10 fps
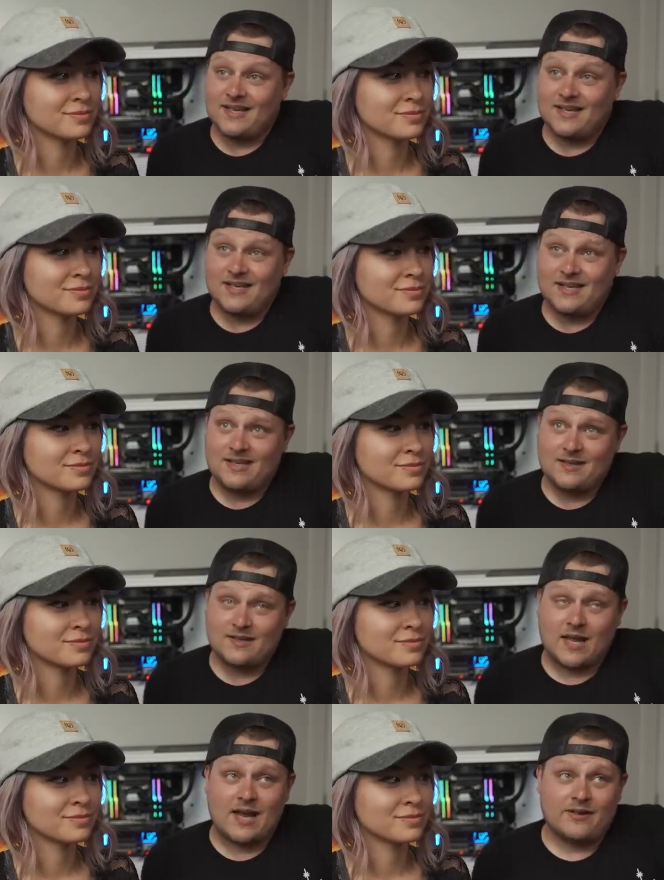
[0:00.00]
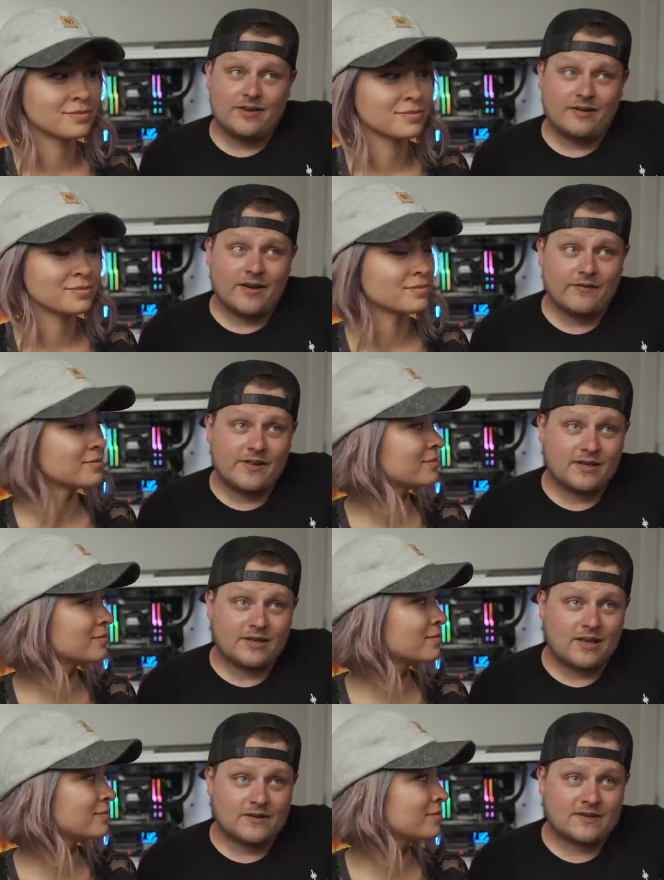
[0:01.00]
Speaker 1: And I don't know,
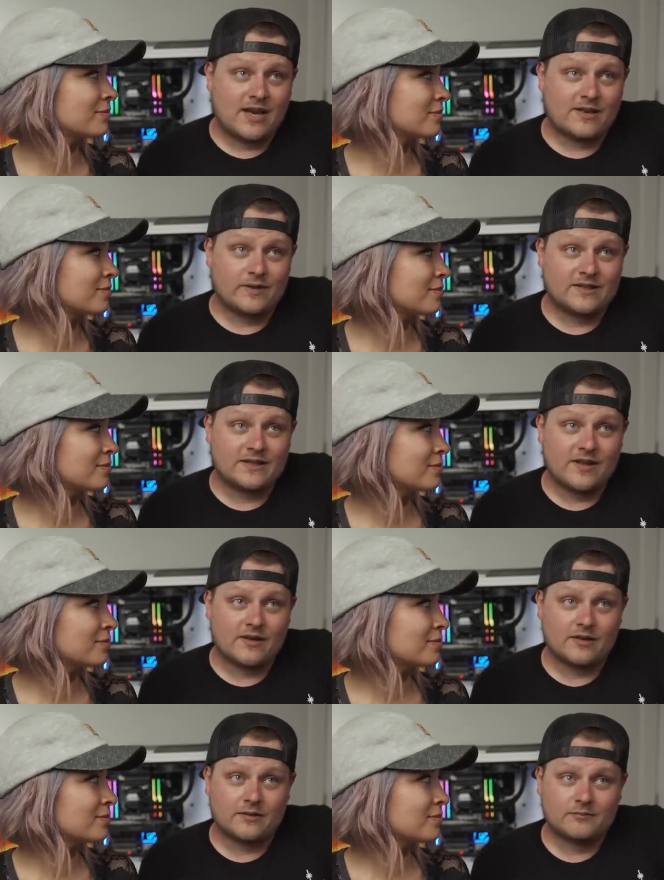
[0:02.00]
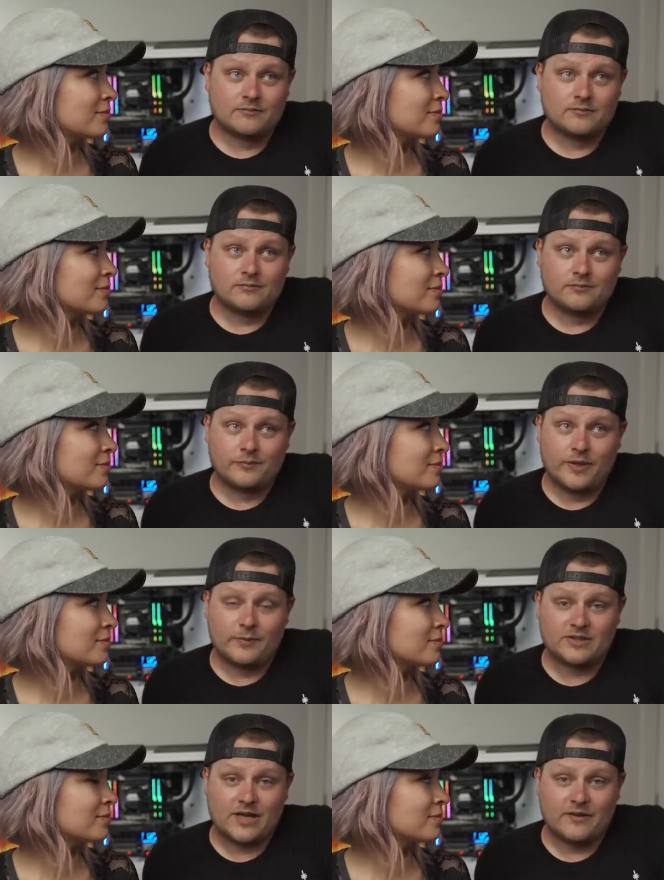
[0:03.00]
everything else kind of went together pretty
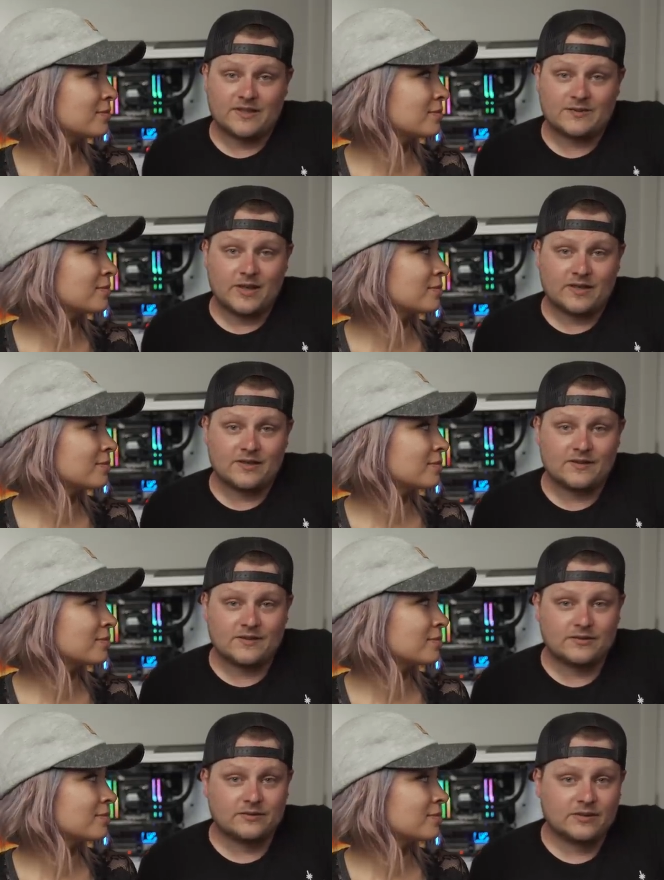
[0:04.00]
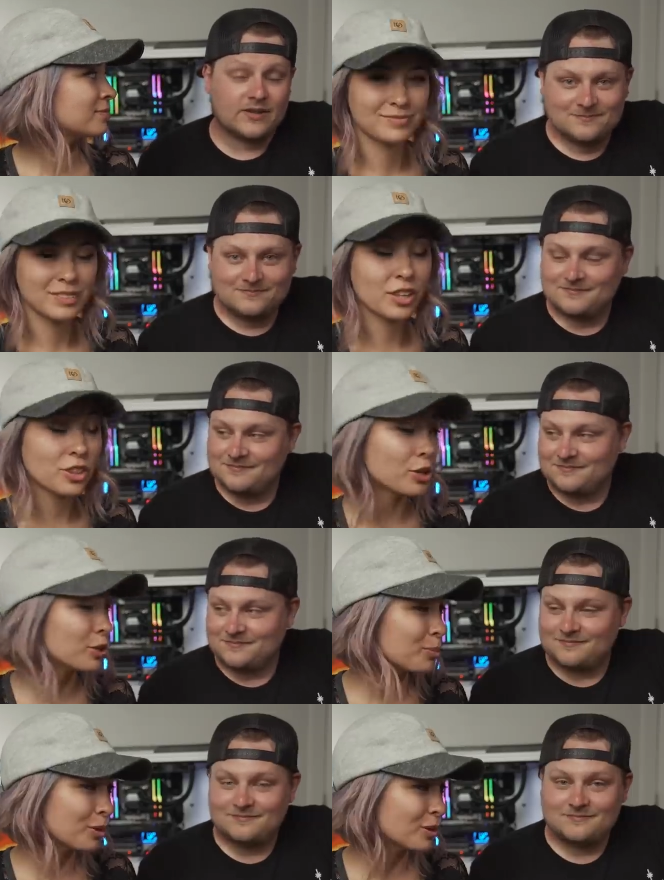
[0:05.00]
much how I expected it to.
Speaker 2: And
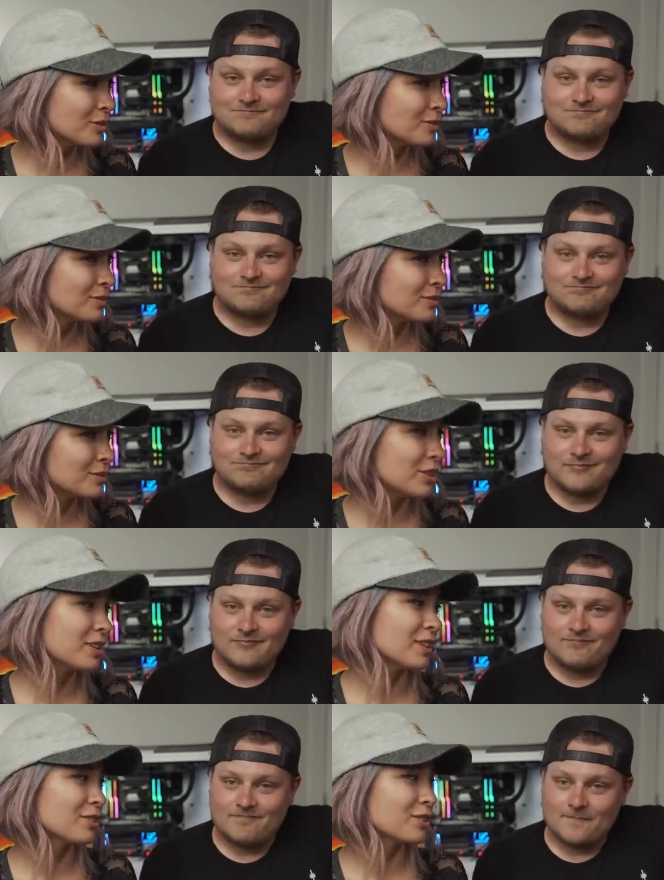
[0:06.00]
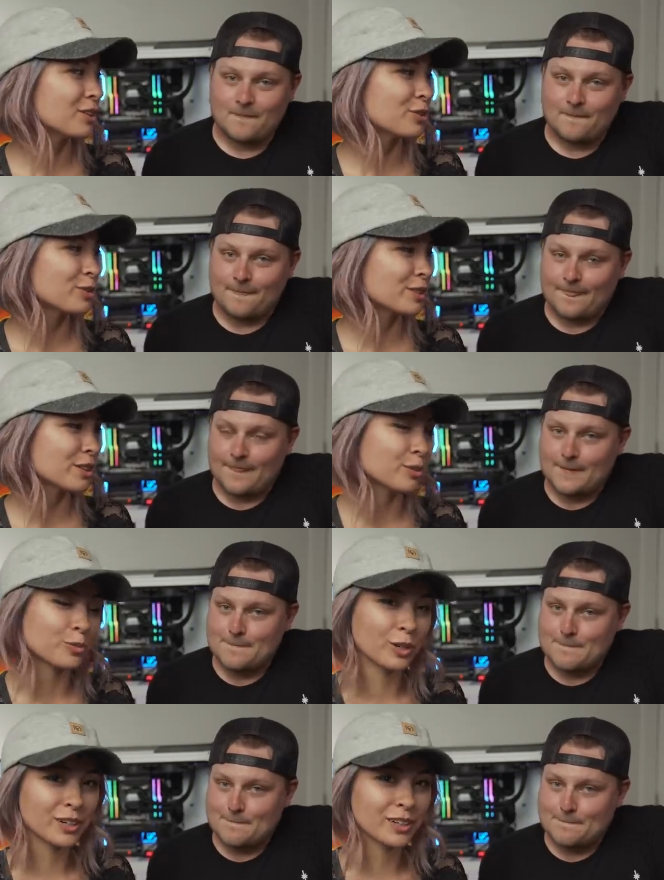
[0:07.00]
Thunderbolt, you didn't think the Thunder was gonna
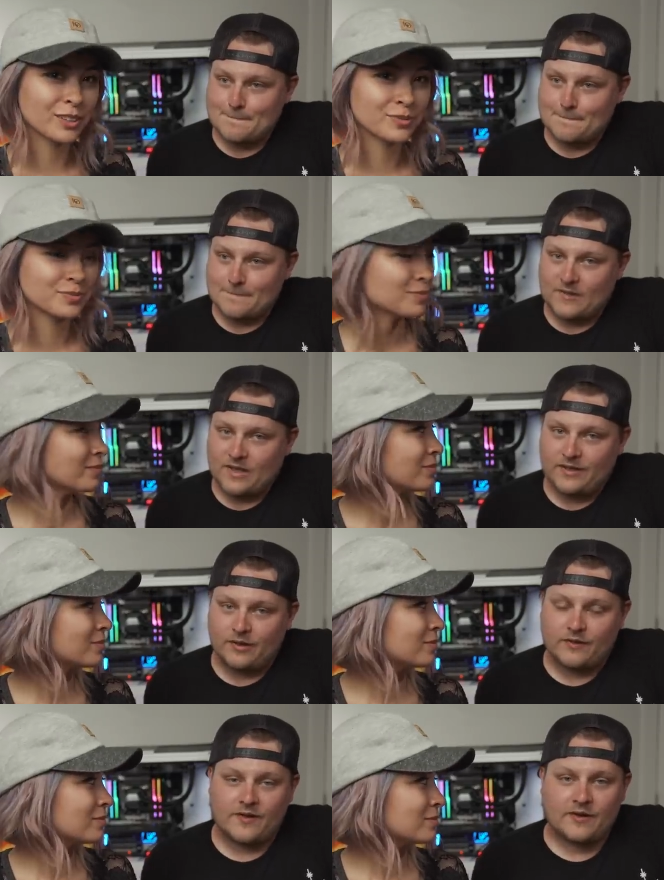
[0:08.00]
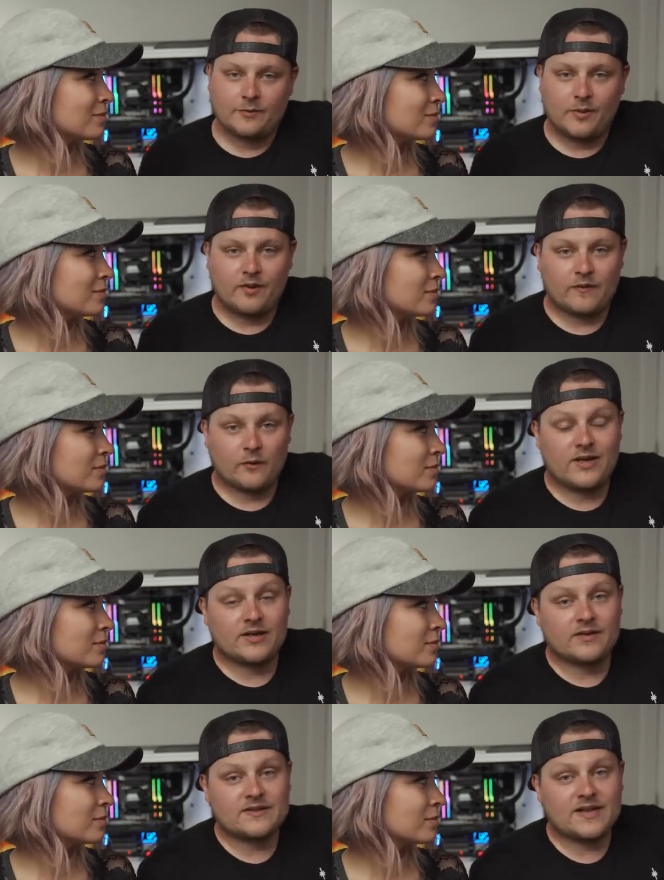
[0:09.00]
work.
Speaker 1: Oh, Thunderbolt for
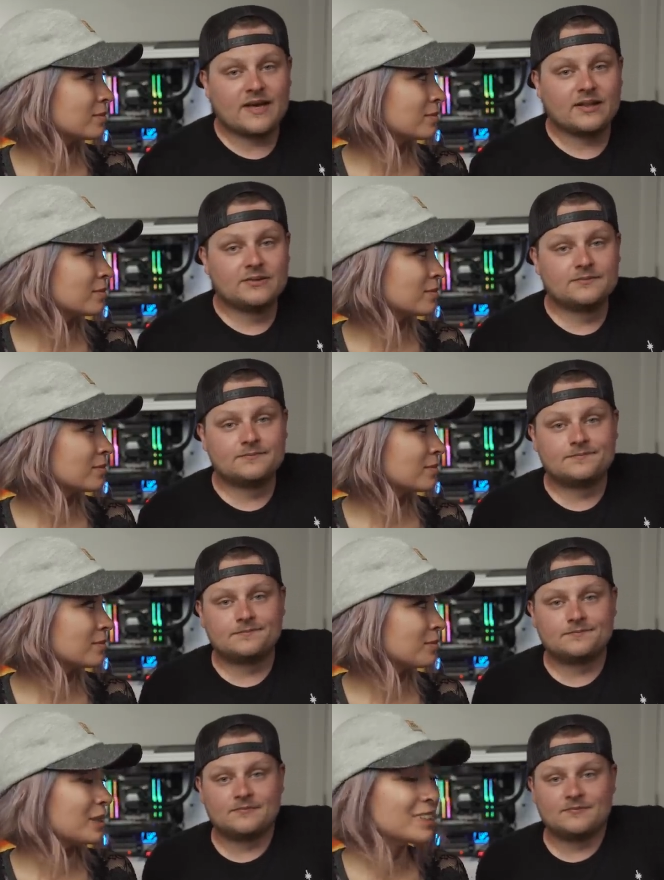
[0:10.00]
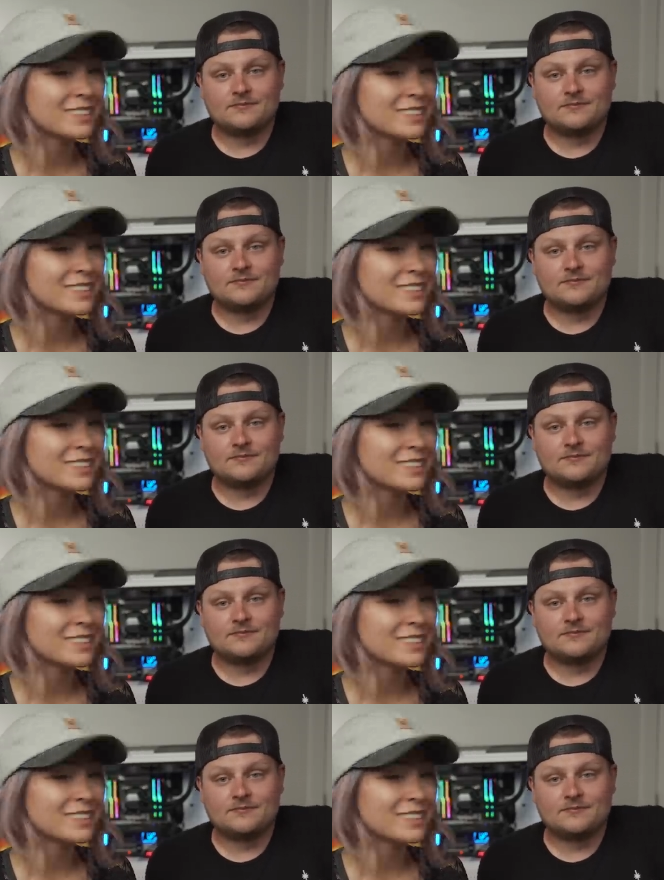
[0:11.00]
Windows, yeah.
Speaker 2: But